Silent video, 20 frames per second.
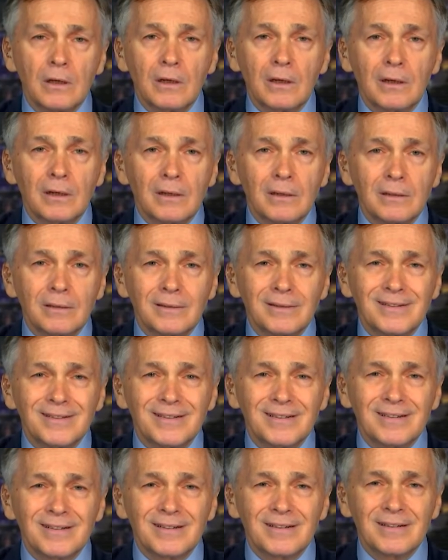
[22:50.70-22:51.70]

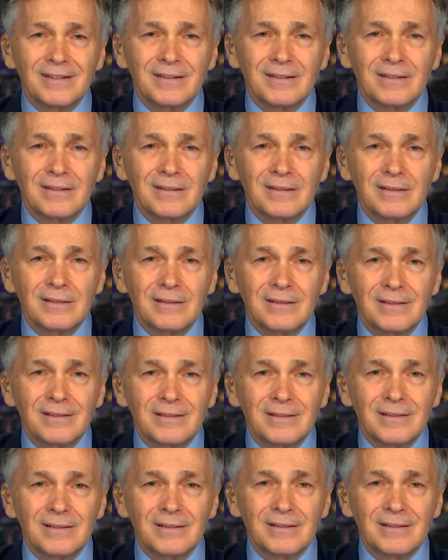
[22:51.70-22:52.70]

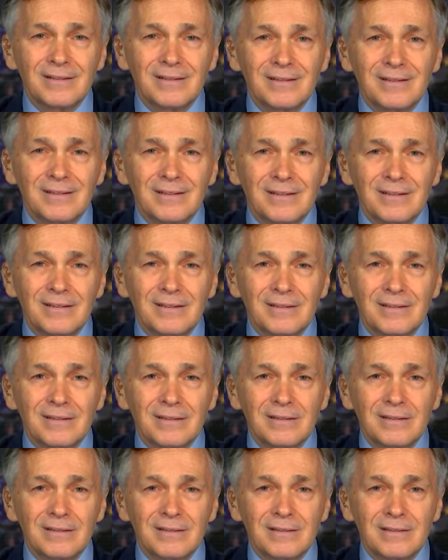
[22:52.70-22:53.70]

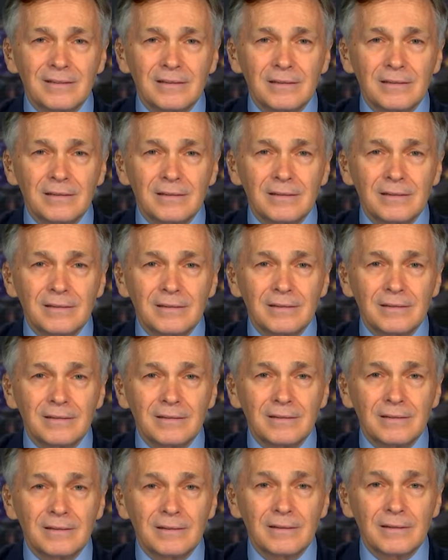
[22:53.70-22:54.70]

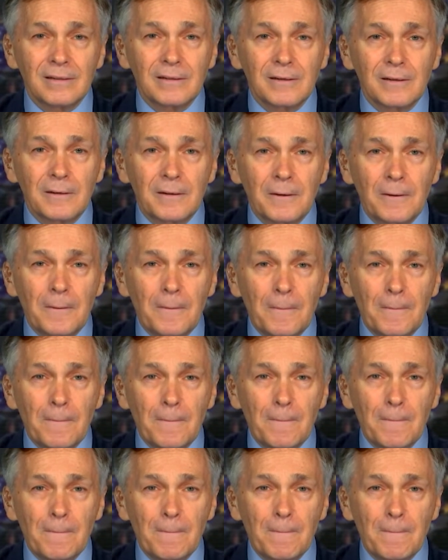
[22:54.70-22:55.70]

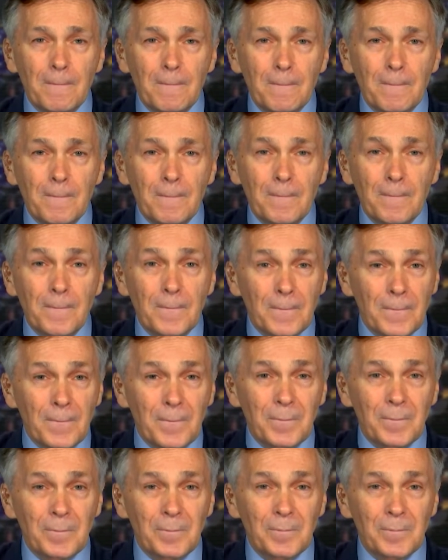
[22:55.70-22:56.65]
(not speaking)